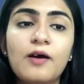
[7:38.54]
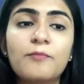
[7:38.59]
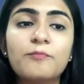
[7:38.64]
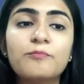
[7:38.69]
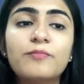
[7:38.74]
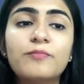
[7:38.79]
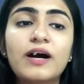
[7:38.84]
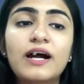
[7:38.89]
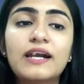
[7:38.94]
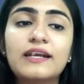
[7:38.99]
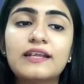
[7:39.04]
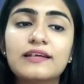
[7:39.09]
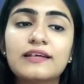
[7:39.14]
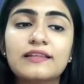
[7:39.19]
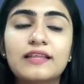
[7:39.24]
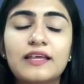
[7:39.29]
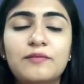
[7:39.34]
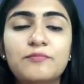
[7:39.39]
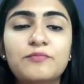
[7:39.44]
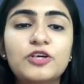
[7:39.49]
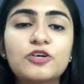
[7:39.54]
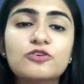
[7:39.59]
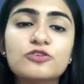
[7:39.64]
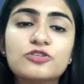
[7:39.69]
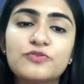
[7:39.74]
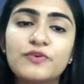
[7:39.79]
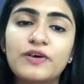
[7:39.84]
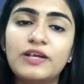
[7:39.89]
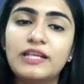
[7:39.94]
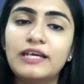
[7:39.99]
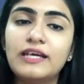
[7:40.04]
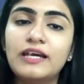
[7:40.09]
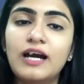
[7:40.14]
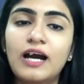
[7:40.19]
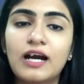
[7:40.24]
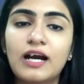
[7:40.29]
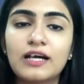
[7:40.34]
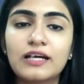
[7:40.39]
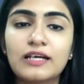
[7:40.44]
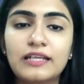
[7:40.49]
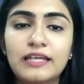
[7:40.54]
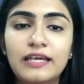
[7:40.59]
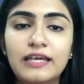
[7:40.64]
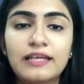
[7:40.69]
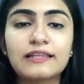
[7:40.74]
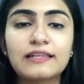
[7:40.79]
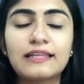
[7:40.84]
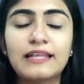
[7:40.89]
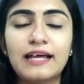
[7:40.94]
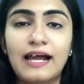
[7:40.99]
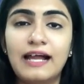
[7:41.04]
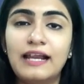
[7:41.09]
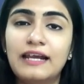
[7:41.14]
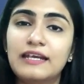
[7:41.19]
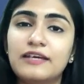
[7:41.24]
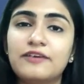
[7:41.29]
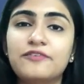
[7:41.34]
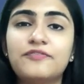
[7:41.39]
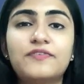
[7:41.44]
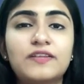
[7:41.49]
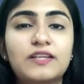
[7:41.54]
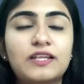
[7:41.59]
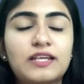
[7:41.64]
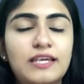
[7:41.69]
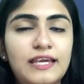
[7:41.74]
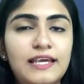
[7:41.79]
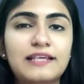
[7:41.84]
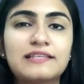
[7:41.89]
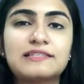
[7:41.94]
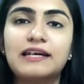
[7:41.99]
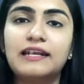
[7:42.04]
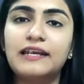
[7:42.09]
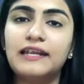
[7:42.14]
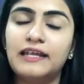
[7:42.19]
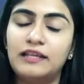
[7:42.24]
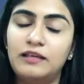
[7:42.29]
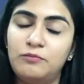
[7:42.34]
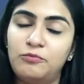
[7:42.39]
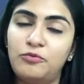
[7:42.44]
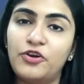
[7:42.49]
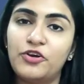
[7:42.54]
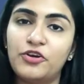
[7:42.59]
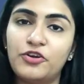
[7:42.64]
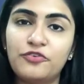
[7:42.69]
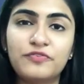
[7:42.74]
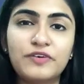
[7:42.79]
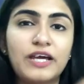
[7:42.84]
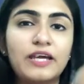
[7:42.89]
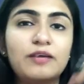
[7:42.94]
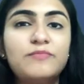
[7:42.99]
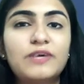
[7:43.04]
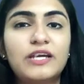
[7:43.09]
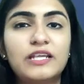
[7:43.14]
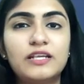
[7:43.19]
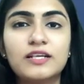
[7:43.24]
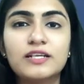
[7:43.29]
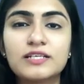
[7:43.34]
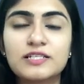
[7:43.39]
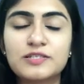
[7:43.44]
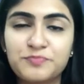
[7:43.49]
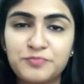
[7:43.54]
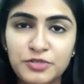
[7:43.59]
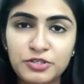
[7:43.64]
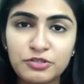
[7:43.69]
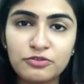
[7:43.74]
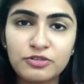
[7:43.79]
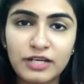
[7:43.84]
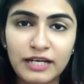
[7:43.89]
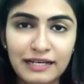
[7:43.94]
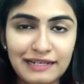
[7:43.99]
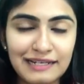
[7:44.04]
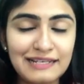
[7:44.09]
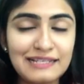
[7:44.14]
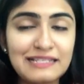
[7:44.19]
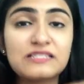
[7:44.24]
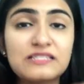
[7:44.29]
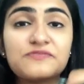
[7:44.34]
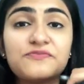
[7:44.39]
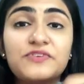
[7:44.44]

but they mutually agree that if in case at any point of time any dispute arise,